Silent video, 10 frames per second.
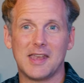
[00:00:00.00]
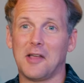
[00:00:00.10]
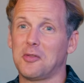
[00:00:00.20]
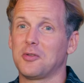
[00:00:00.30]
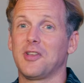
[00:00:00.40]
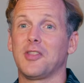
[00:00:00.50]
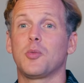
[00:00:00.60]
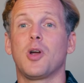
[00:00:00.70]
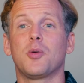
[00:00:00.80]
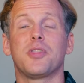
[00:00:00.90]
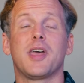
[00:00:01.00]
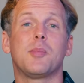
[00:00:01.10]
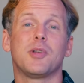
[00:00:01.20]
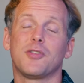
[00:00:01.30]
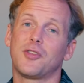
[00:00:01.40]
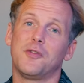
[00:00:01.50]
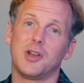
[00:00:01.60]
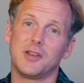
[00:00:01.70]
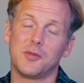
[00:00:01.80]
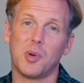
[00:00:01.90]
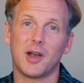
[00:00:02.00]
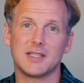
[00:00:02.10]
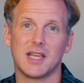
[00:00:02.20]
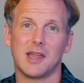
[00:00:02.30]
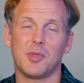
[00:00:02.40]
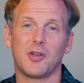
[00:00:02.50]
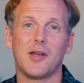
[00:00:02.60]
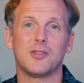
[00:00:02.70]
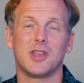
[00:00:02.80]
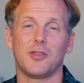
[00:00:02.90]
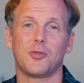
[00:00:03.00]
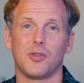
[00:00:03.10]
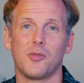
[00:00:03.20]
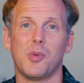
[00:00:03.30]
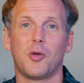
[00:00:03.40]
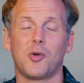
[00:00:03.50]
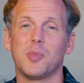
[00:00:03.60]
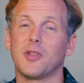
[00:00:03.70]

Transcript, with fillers: Not that there's anything wrong with that, but it's just a very different body type that gravitates towards the ballroom,